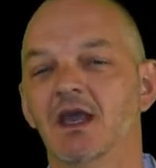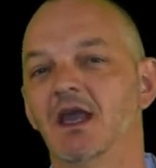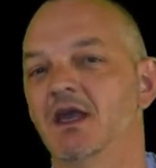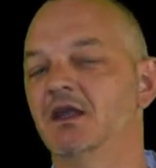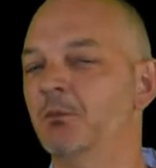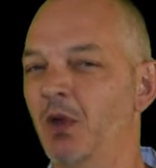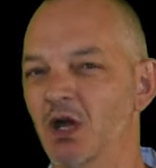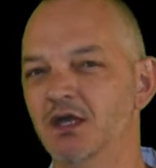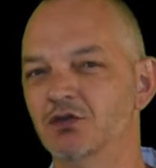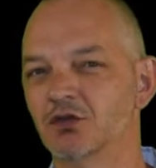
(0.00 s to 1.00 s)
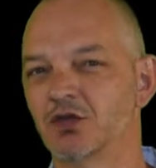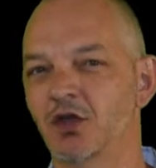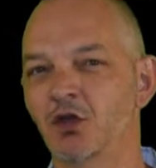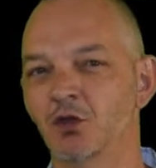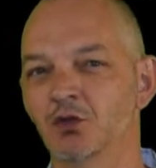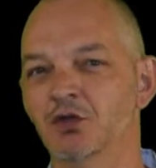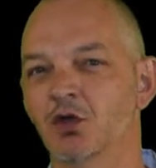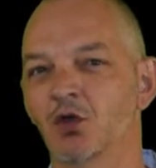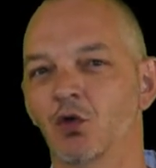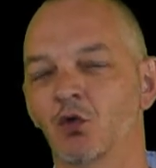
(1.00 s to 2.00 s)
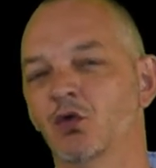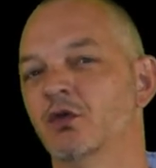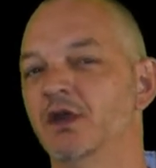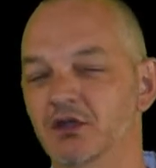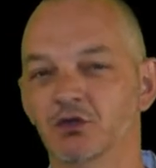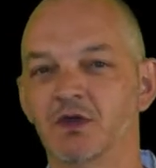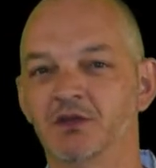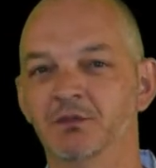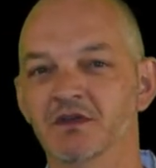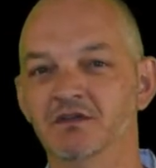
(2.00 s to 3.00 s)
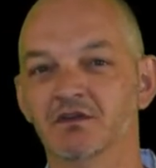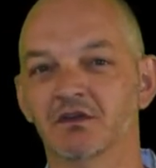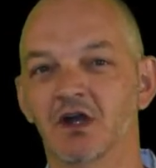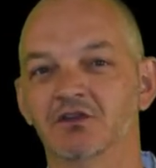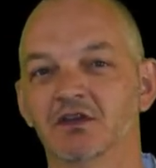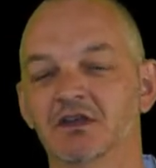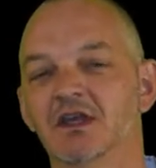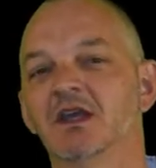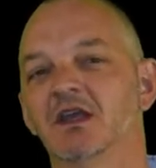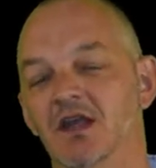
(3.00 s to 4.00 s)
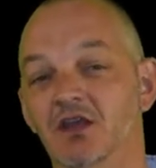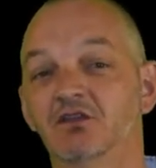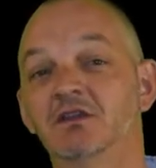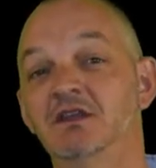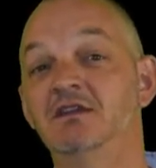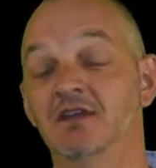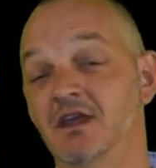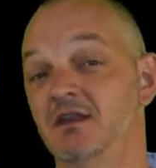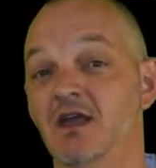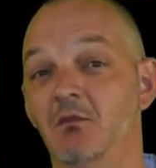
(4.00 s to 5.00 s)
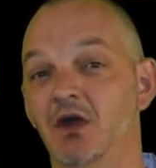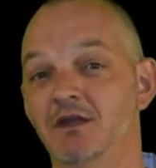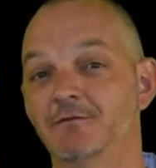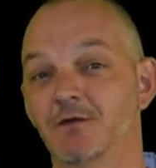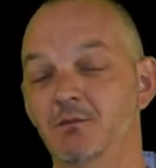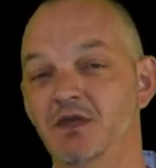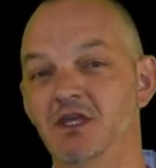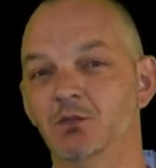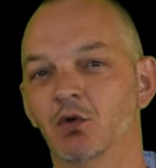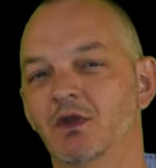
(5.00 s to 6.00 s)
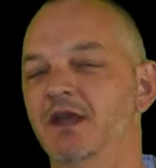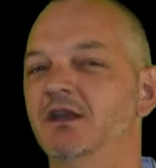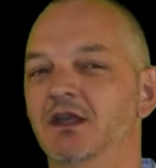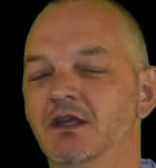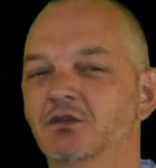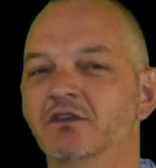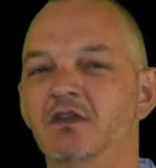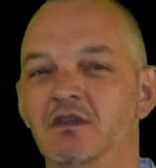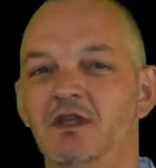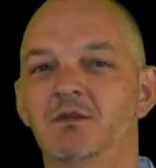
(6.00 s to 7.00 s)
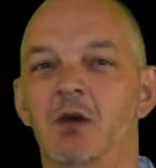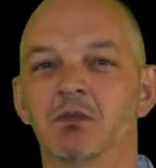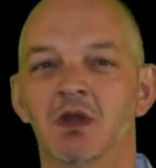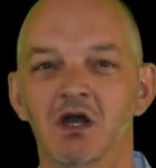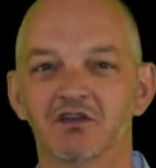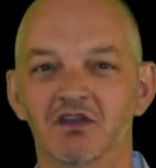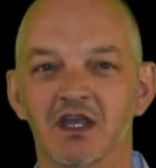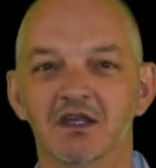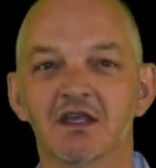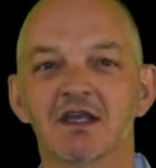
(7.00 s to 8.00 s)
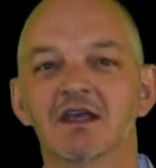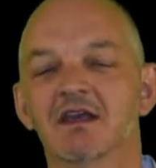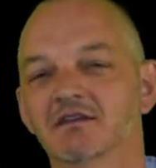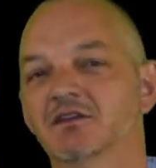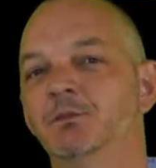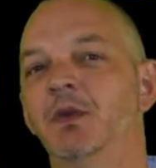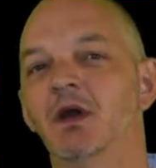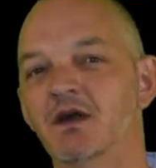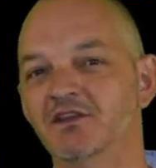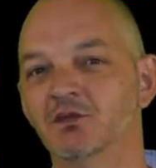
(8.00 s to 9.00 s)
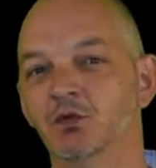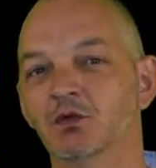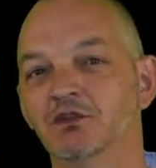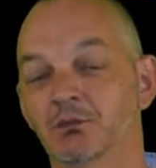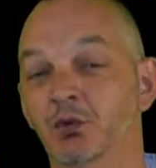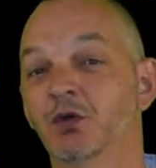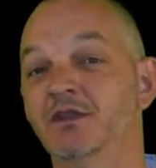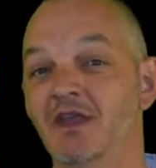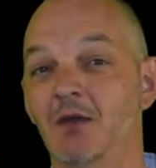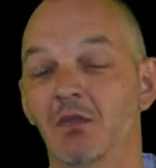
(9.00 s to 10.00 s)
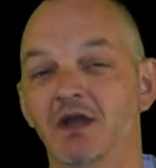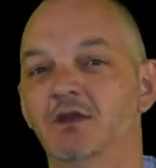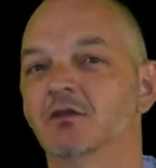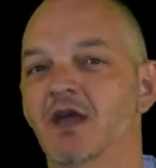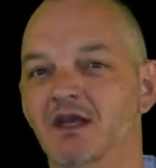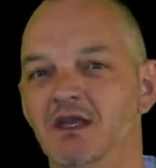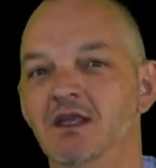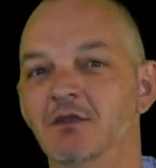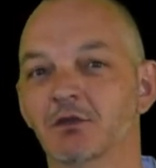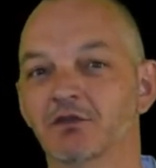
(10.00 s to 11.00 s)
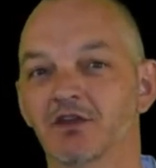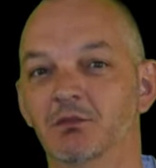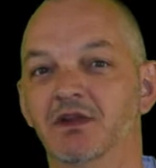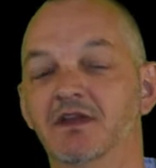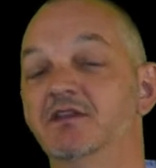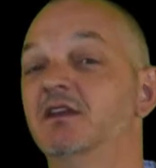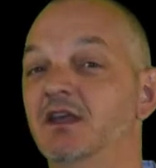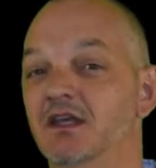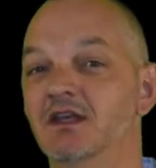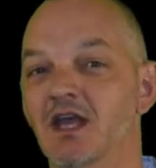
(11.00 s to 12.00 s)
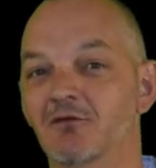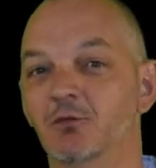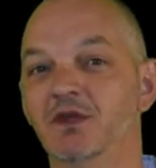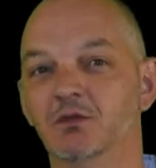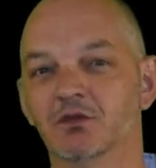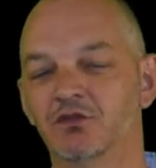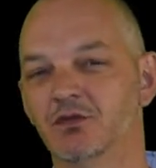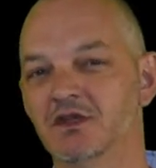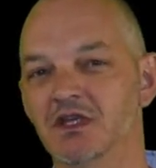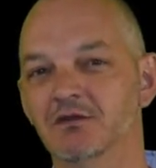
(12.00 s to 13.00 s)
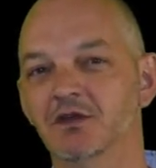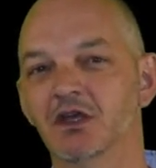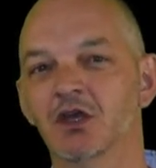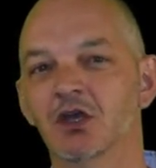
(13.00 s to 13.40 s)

and a bug in your code or incorrect business logic can actually take that money from people, and the interesting thing about blockchain is it's possible to put that money or that ether someplace that it can never be retrieved.